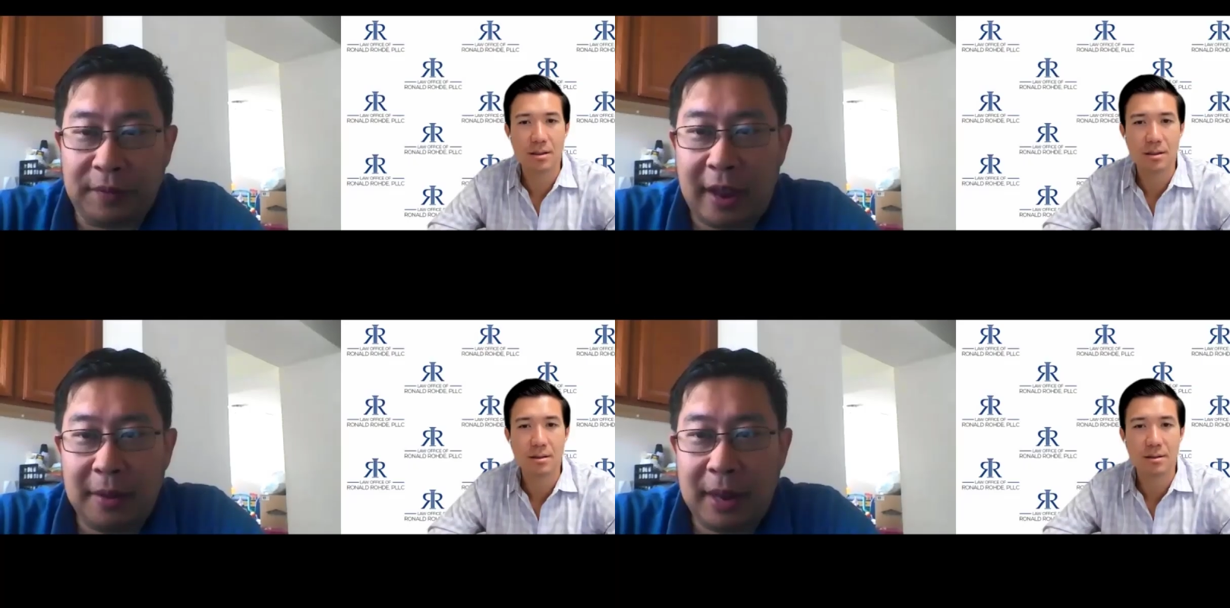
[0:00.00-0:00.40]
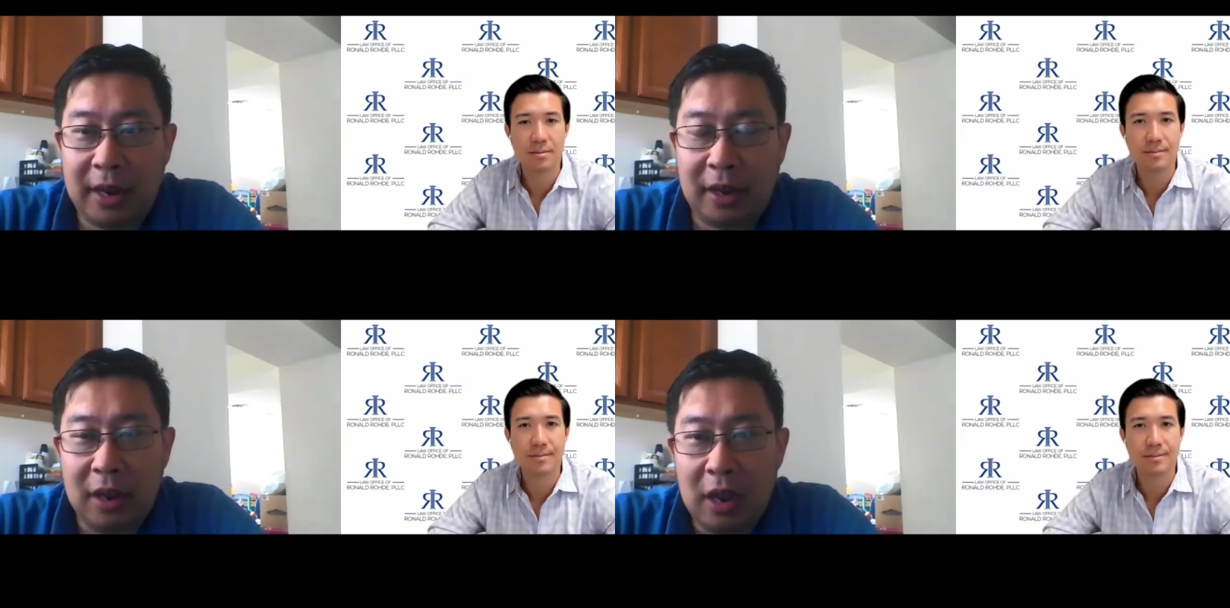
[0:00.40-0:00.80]

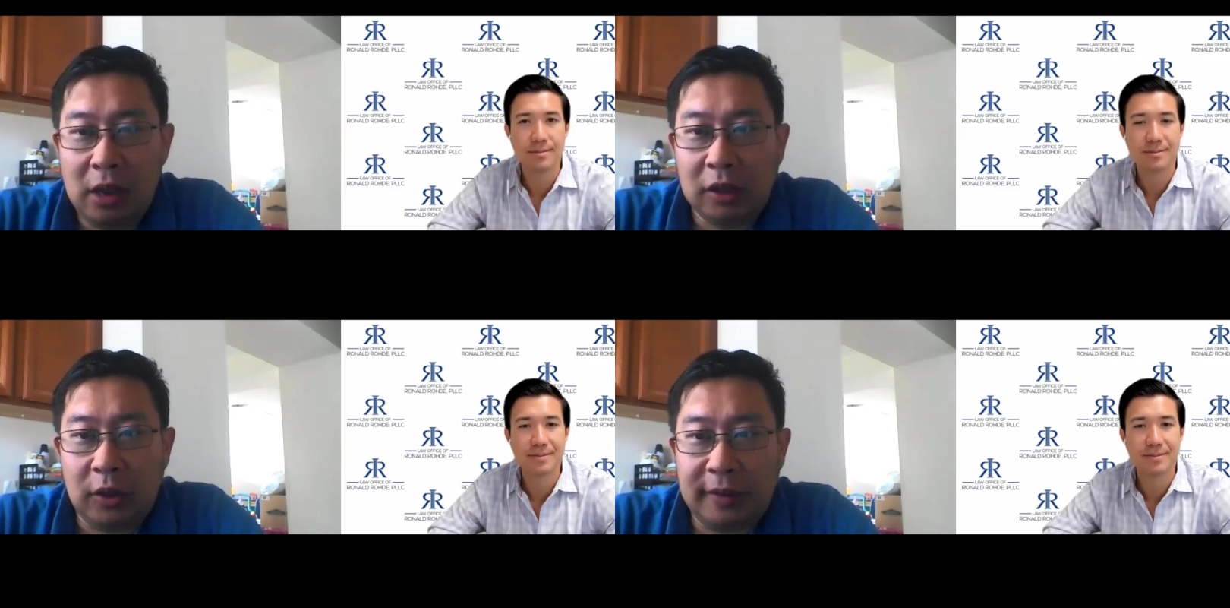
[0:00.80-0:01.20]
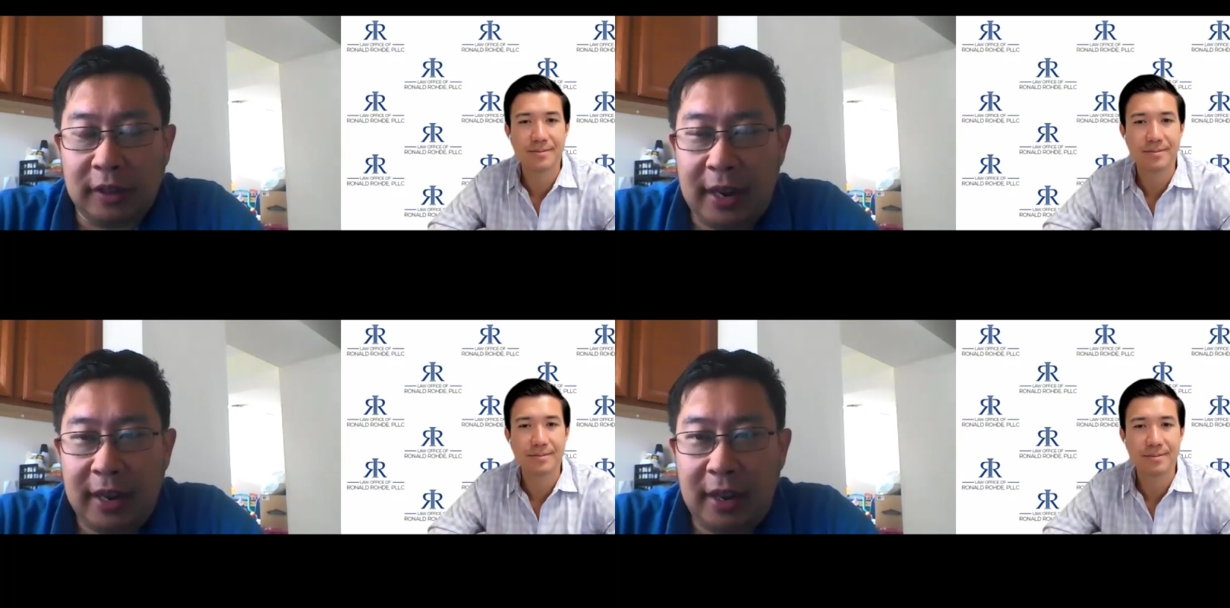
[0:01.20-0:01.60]
Speaker 1: anybody so if
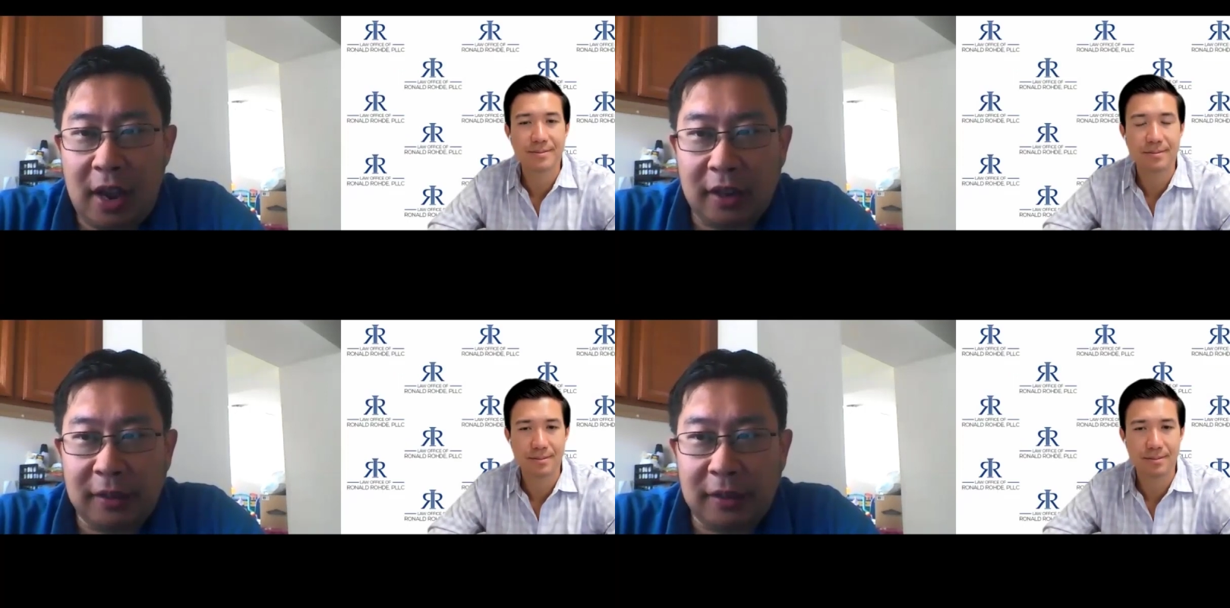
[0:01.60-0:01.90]
there's any uh,